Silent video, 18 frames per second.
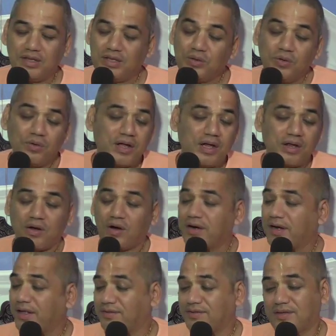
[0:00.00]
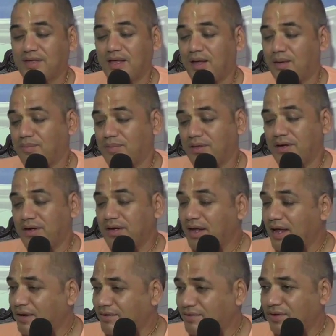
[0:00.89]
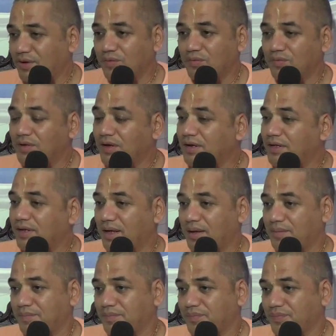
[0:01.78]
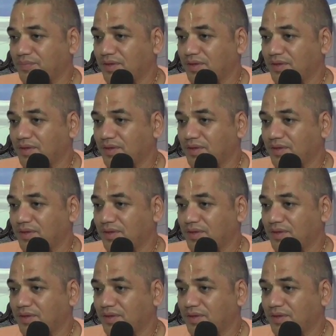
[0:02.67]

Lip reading: You cannot escape. The reaction will come.